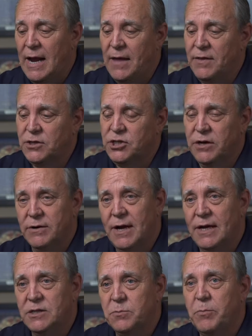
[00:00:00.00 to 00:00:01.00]
and then Sharon
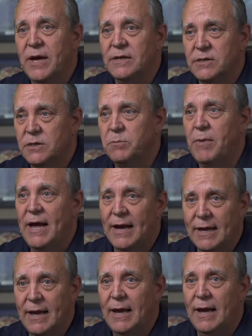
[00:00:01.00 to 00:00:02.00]
Heights pays us
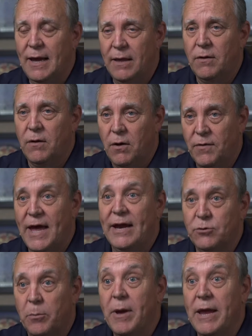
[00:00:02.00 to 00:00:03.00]
back on the
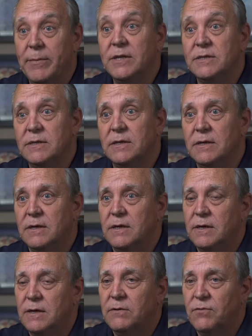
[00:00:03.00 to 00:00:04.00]
annual payments
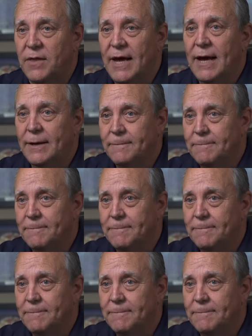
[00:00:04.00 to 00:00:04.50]
for that.